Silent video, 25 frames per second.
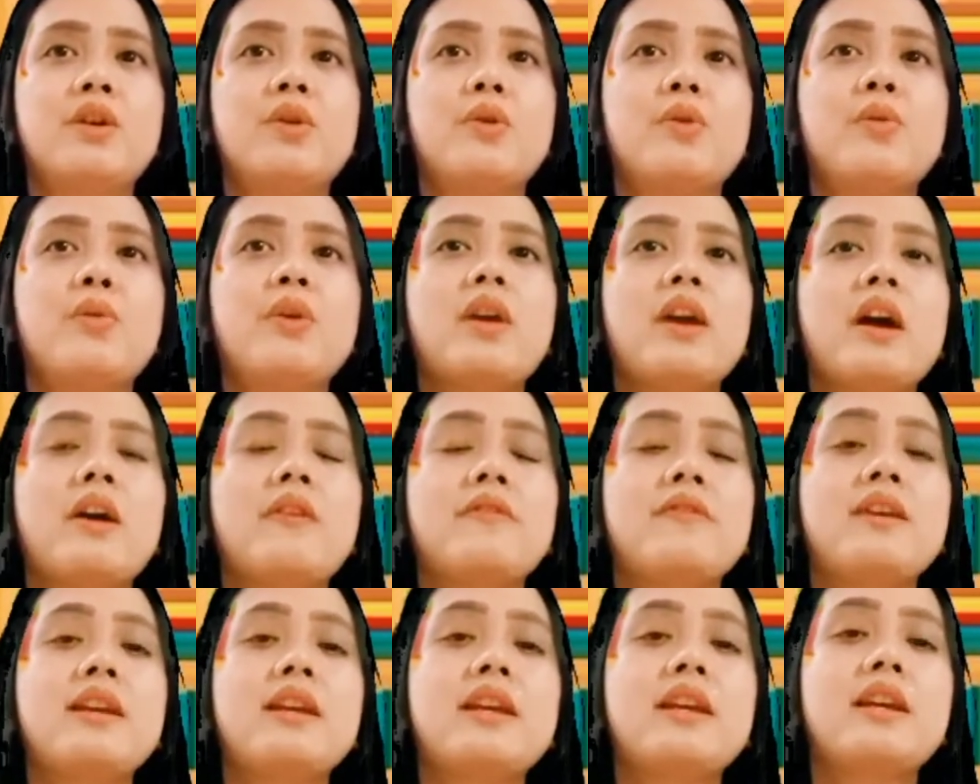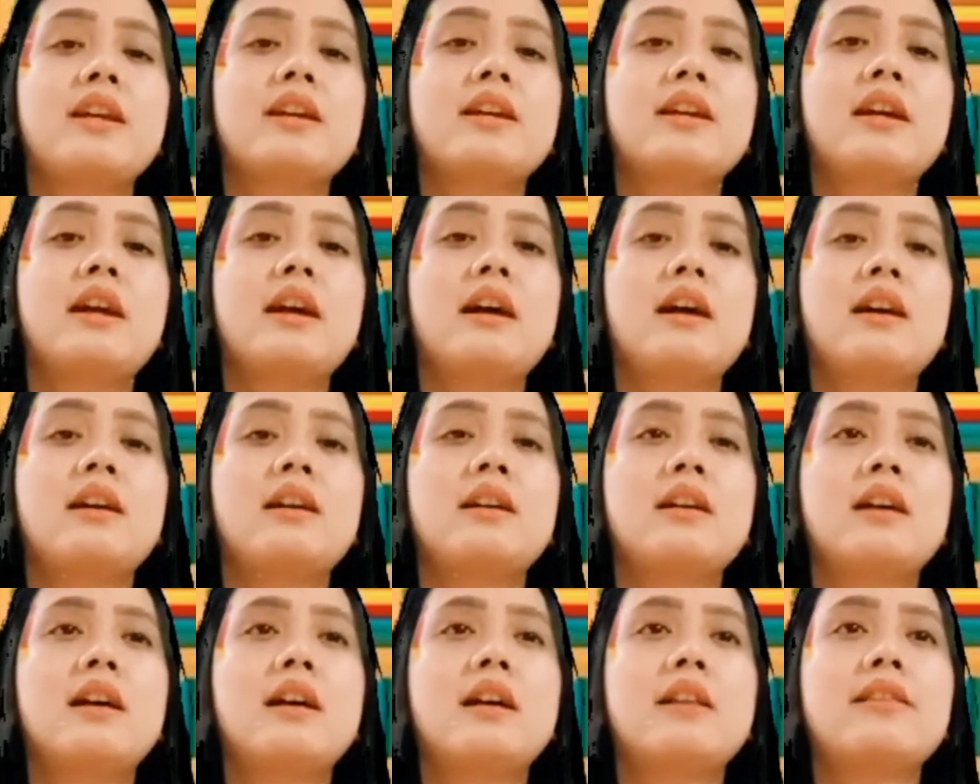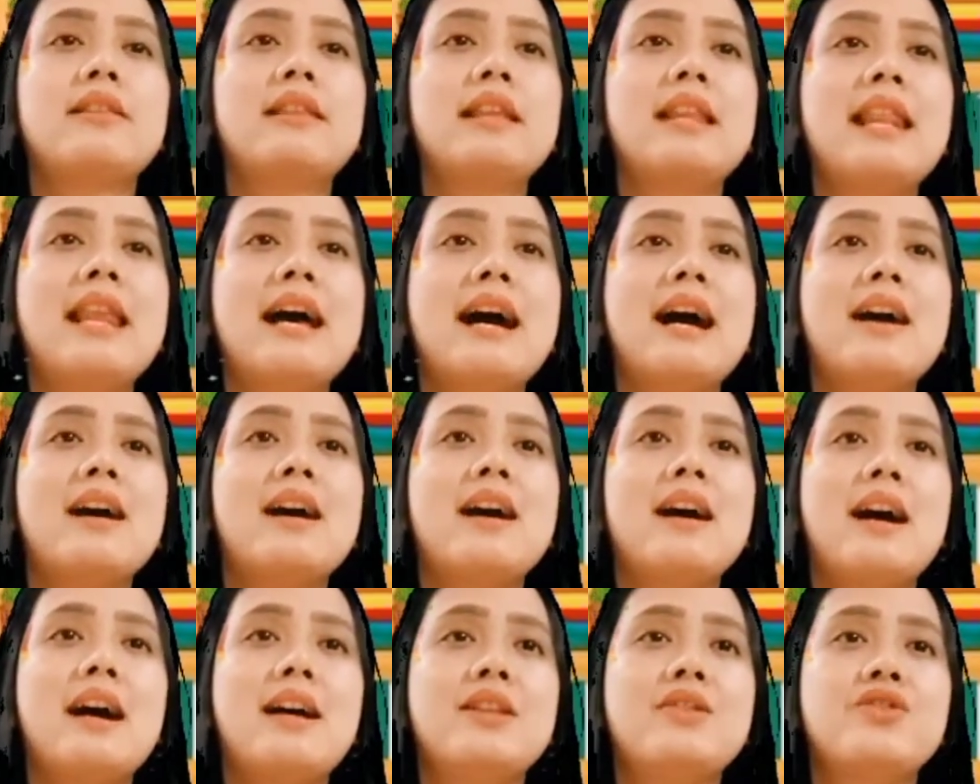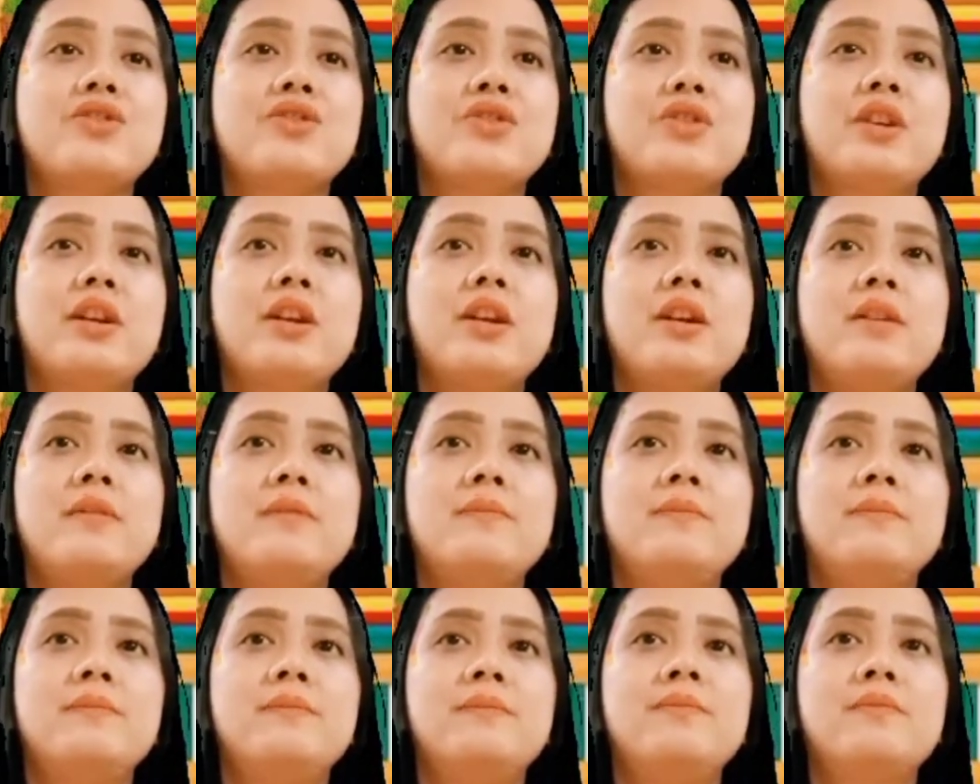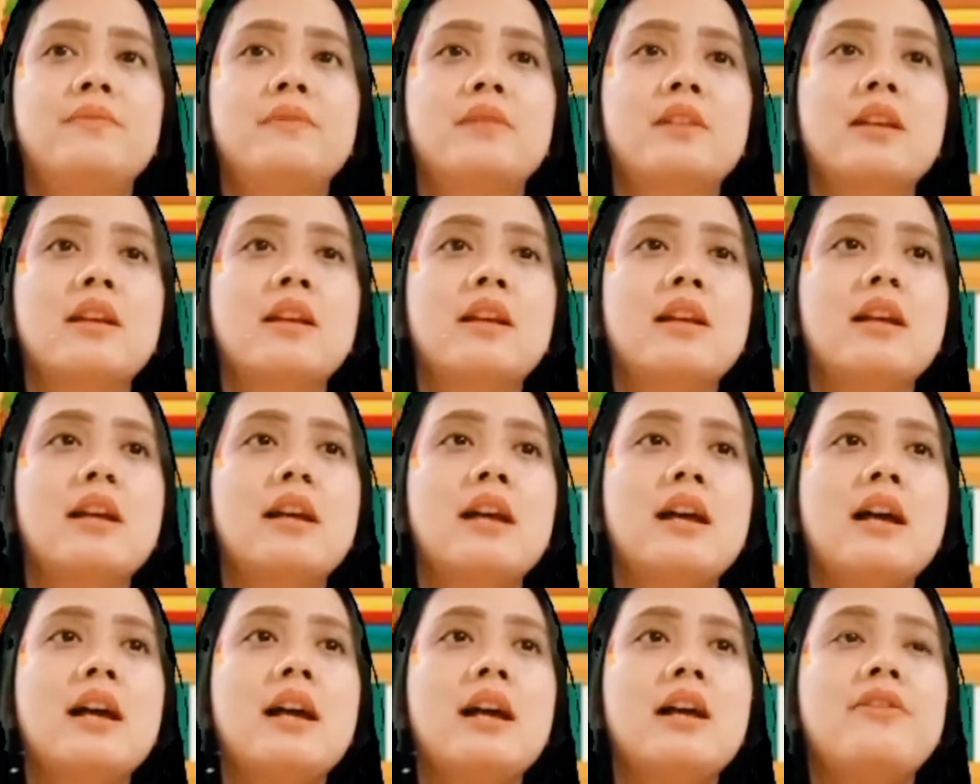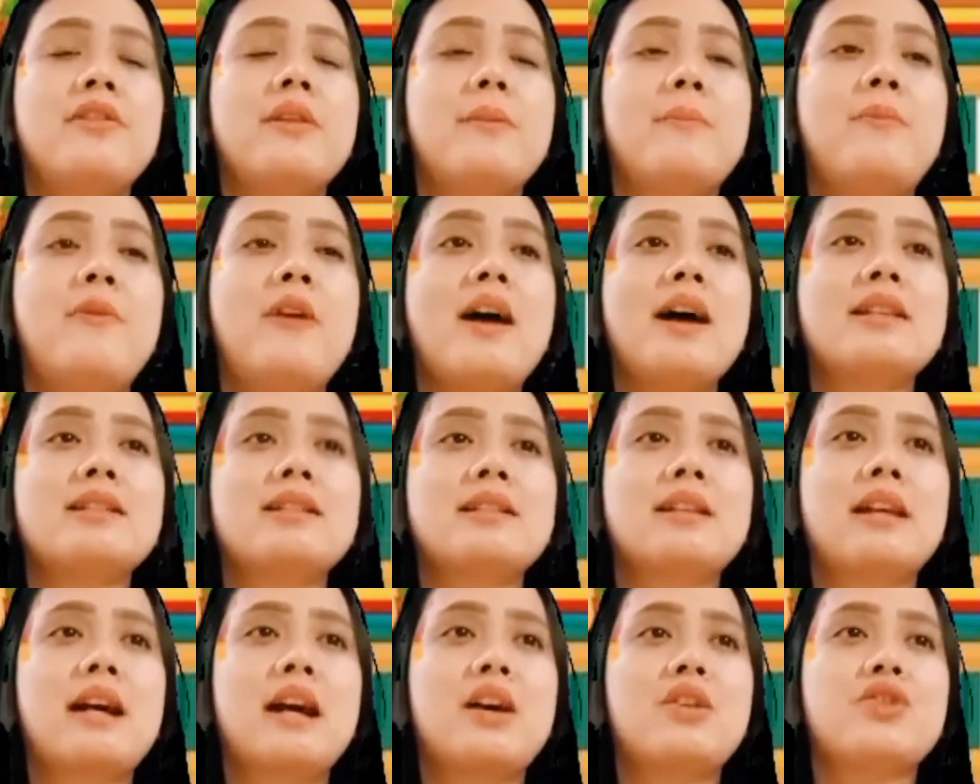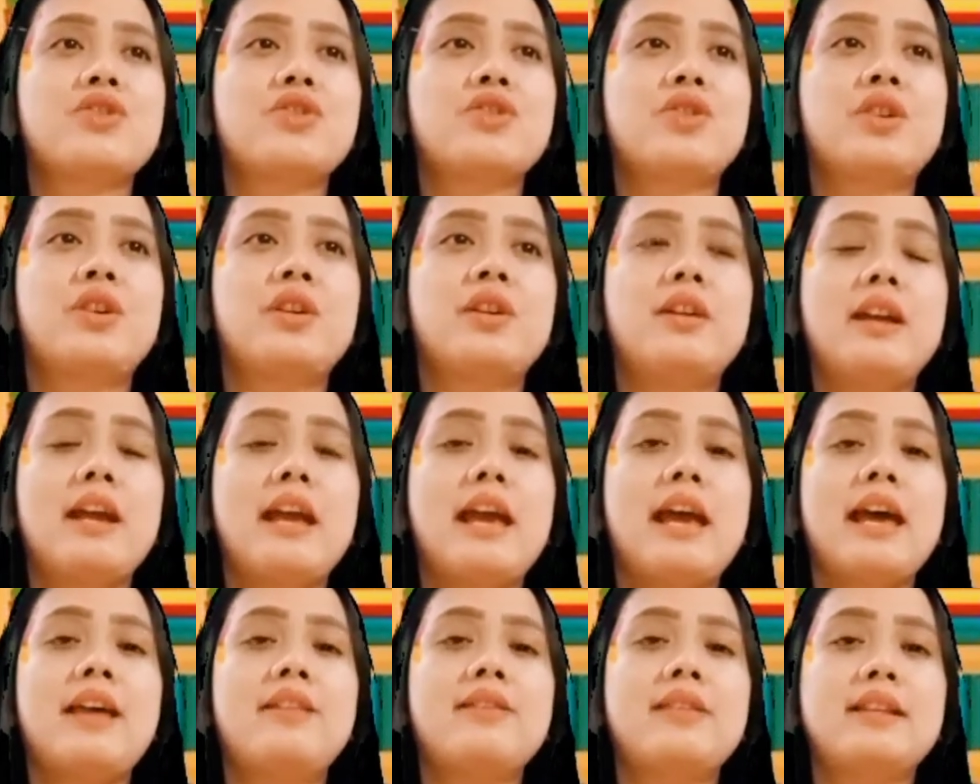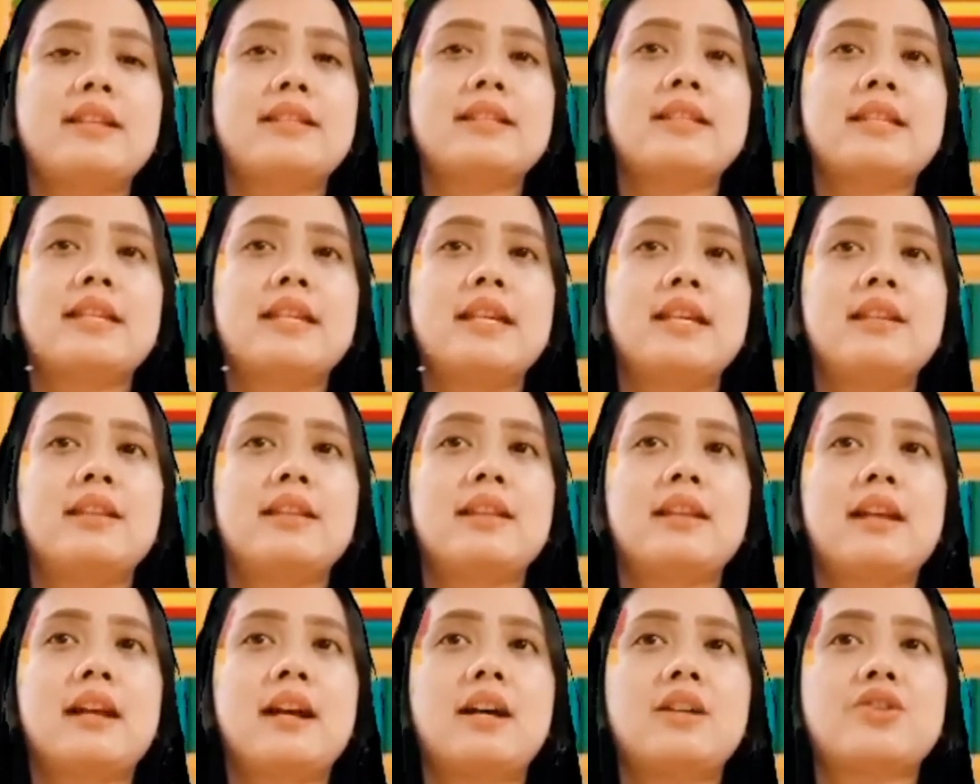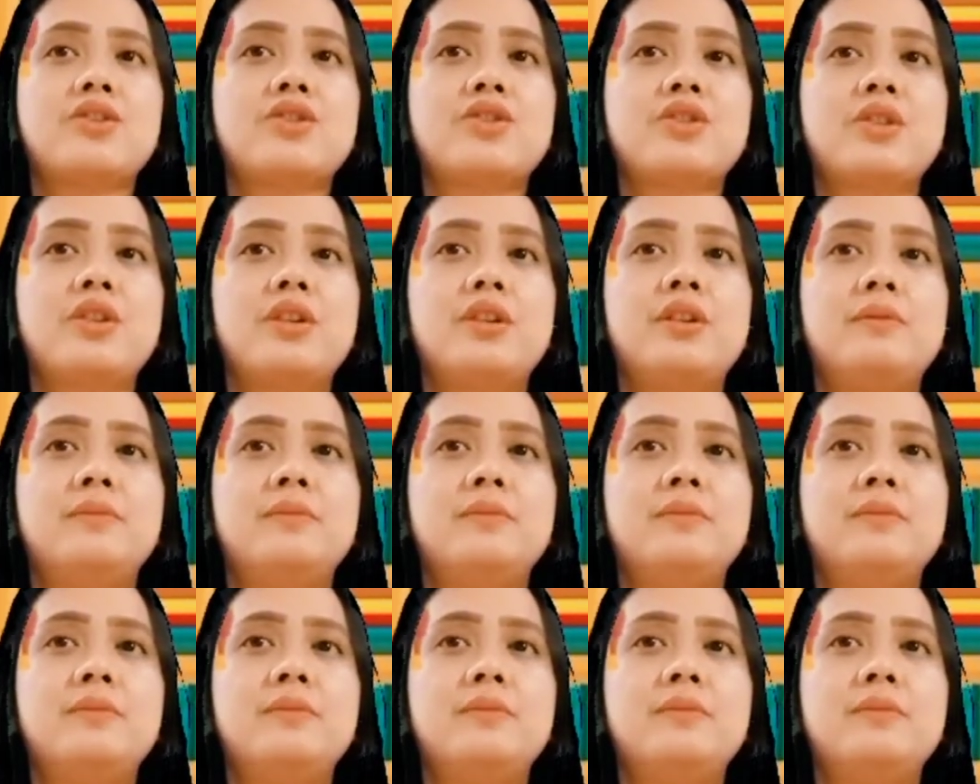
We have here the lung cancer, the breast cancer, and the skin cancer.